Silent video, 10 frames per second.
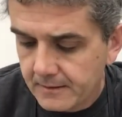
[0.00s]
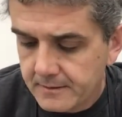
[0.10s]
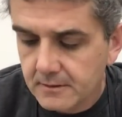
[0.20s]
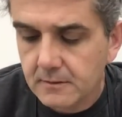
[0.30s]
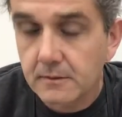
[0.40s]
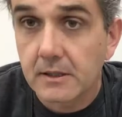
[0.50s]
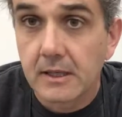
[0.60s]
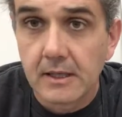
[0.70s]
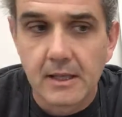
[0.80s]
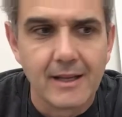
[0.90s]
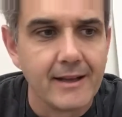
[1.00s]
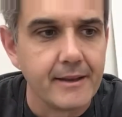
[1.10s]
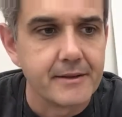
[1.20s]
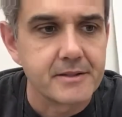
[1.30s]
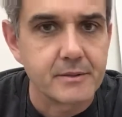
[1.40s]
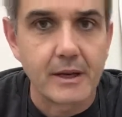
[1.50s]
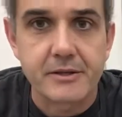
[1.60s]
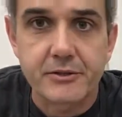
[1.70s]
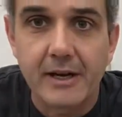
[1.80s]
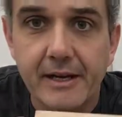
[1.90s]
So this is what I was
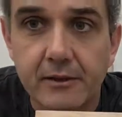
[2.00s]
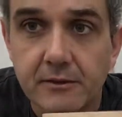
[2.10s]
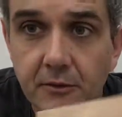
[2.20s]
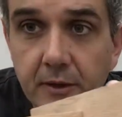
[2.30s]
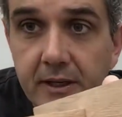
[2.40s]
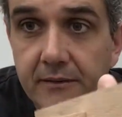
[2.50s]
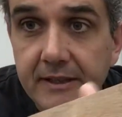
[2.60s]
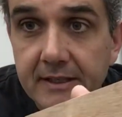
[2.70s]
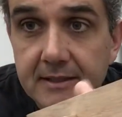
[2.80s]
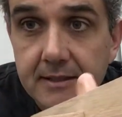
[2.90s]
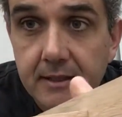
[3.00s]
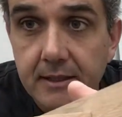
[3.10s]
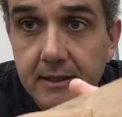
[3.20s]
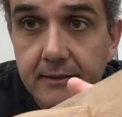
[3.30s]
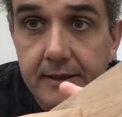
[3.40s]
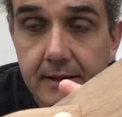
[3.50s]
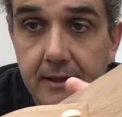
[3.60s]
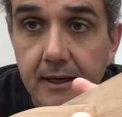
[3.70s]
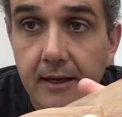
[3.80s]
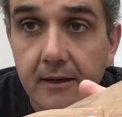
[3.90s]
trying to avoid. If you can see it right
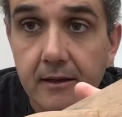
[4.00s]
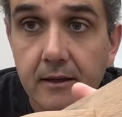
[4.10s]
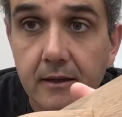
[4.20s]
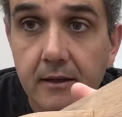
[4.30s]
there.